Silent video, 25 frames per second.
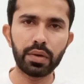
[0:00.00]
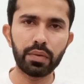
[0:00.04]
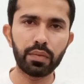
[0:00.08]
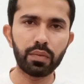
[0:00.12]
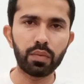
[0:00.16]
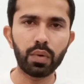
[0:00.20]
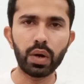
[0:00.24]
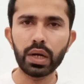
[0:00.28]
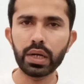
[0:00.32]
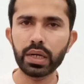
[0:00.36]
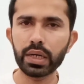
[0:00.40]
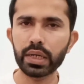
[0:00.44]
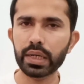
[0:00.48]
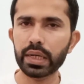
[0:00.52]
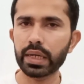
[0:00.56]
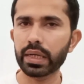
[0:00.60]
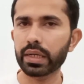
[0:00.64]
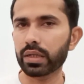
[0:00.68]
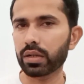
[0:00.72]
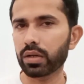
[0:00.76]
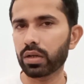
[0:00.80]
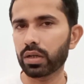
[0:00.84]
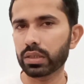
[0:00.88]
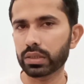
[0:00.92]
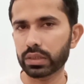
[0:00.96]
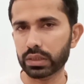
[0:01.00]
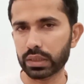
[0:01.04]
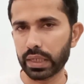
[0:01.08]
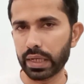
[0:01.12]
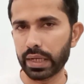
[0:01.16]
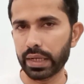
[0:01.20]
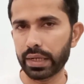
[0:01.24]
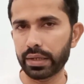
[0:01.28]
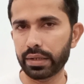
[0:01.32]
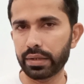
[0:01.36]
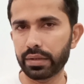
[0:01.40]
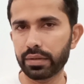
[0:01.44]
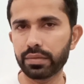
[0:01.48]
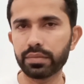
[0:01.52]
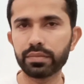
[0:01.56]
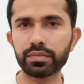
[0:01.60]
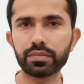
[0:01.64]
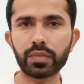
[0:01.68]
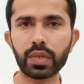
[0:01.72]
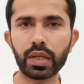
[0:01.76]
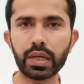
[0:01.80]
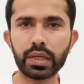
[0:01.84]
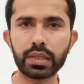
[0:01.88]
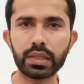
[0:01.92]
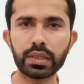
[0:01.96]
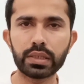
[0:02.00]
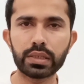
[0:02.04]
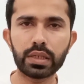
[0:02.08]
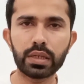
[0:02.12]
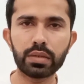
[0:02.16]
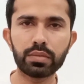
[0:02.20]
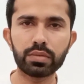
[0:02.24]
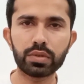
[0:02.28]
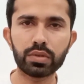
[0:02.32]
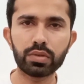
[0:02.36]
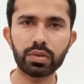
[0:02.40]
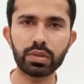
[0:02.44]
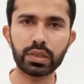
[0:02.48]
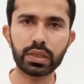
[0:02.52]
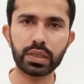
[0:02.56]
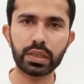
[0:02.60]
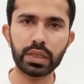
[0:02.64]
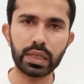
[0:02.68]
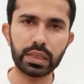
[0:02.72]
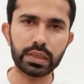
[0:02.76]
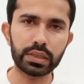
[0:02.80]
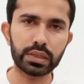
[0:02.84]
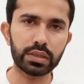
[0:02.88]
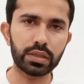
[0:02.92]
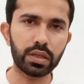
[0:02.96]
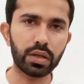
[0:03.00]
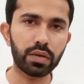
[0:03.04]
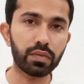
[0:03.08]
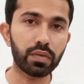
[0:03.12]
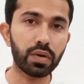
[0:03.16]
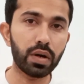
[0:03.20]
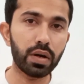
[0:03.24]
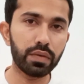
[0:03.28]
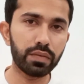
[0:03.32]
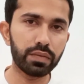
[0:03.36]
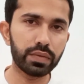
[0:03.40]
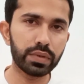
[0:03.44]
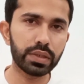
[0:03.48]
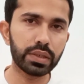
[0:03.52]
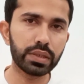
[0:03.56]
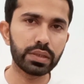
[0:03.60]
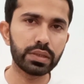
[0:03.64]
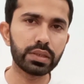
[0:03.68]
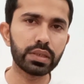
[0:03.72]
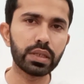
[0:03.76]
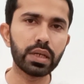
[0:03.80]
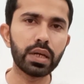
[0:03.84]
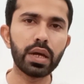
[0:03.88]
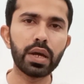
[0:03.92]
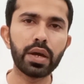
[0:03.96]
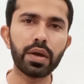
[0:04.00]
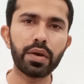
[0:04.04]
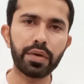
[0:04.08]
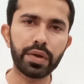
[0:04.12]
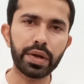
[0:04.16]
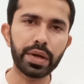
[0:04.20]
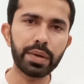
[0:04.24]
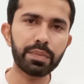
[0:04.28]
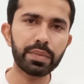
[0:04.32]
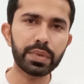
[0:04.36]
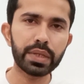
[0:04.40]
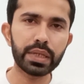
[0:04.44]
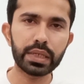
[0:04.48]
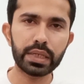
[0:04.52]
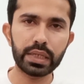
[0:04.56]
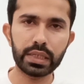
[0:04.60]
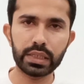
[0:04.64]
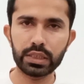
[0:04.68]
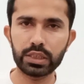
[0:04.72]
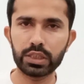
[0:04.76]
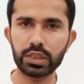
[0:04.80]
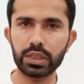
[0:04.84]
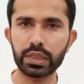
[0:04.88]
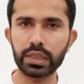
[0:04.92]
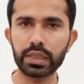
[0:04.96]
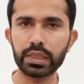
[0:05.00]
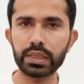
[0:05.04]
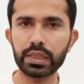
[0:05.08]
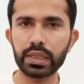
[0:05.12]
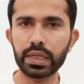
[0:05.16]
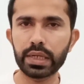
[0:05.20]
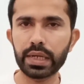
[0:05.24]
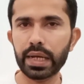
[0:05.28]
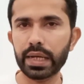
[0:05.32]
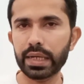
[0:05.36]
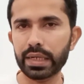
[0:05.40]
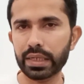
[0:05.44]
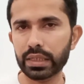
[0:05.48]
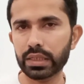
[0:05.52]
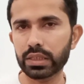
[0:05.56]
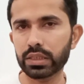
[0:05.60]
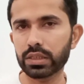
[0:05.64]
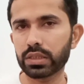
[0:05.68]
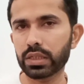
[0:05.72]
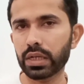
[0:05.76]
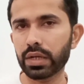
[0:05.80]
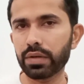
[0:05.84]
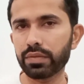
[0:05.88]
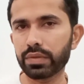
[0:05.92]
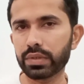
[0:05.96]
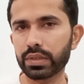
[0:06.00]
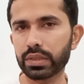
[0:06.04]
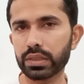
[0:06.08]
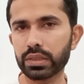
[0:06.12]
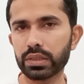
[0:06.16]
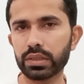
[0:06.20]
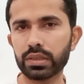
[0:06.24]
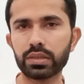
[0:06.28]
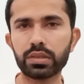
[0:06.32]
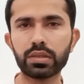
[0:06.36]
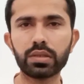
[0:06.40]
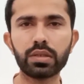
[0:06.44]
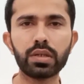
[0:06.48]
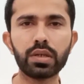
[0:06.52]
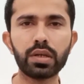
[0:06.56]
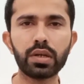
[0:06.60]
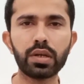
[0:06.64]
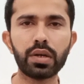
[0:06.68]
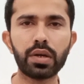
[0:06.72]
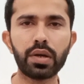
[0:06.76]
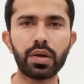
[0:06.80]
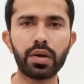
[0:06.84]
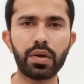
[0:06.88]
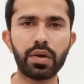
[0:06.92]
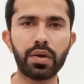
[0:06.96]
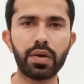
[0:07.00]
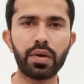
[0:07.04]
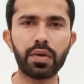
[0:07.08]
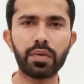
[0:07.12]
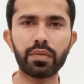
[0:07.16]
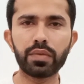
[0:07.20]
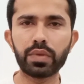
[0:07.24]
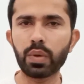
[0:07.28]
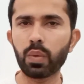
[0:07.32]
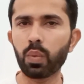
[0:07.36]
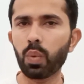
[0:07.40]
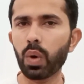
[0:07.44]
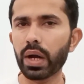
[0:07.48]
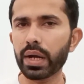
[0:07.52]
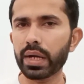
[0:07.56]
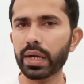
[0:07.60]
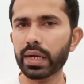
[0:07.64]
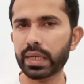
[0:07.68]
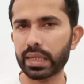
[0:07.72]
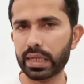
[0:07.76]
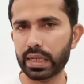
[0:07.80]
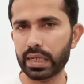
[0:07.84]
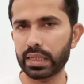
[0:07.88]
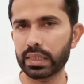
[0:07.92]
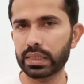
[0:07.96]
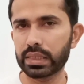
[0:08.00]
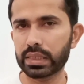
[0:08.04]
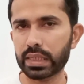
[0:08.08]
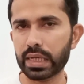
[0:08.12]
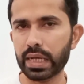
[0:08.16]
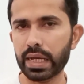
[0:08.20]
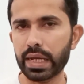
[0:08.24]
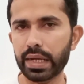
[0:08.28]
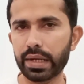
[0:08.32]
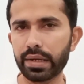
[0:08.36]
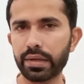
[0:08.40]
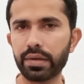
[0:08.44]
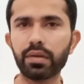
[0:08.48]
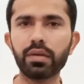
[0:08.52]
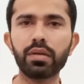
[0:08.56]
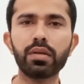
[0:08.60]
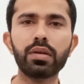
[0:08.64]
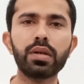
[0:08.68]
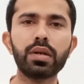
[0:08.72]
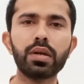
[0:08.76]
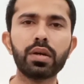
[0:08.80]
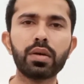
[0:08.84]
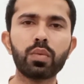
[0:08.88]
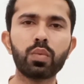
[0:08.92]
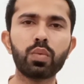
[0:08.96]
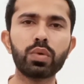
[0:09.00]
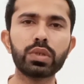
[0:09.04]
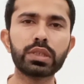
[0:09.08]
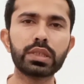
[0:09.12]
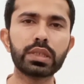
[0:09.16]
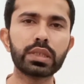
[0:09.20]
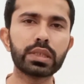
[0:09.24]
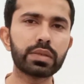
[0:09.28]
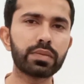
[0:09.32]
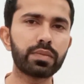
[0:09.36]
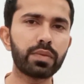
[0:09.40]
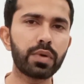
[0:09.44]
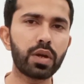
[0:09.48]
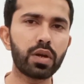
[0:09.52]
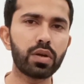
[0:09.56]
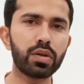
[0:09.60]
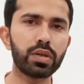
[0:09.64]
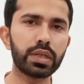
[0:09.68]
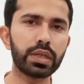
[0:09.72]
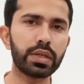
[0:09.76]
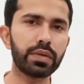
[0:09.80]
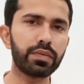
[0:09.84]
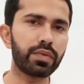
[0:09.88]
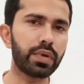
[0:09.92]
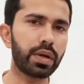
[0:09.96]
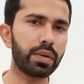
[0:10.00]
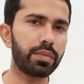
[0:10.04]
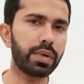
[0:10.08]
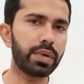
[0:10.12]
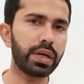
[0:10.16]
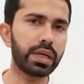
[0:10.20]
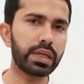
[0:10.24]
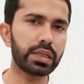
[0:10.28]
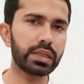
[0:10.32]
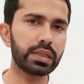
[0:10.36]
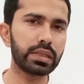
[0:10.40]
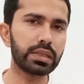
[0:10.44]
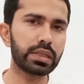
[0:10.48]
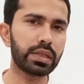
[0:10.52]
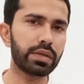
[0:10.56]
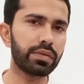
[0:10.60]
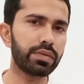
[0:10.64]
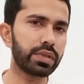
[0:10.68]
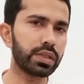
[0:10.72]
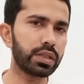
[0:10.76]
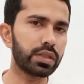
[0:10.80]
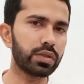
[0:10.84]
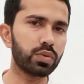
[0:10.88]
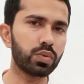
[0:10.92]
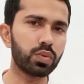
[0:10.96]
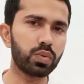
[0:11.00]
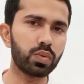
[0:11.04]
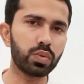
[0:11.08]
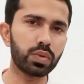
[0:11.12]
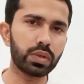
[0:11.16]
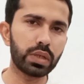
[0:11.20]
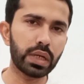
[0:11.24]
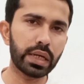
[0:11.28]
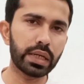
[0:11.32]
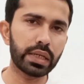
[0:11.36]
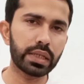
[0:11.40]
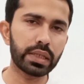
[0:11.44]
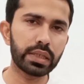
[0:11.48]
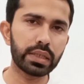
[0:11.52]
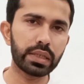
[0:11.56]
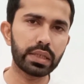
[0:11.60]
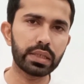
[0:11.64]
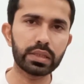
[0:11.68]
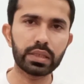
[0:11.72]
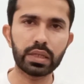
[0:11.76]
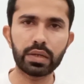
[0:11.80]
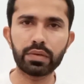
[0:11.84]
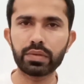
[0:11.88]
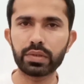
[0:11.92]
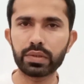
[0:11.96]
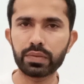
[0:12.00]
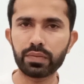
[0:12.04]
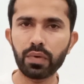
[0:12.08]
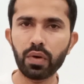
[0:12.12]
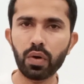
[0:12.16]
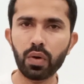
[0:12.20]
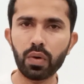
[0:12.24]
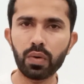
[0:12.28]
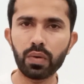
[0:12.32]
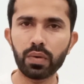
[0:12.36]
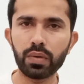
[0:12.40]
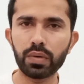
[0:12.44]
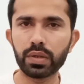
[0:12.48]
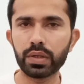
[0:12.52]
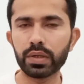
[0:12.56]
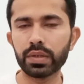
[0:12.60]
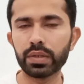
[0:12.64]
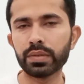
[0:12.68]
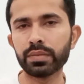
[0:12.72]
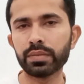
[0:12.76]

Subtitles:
The Watergate scandal and the subsequent crisis of confidence gripped the nation in the 1970s. The Watergate scandal, which unfolded from 1972 to 1974,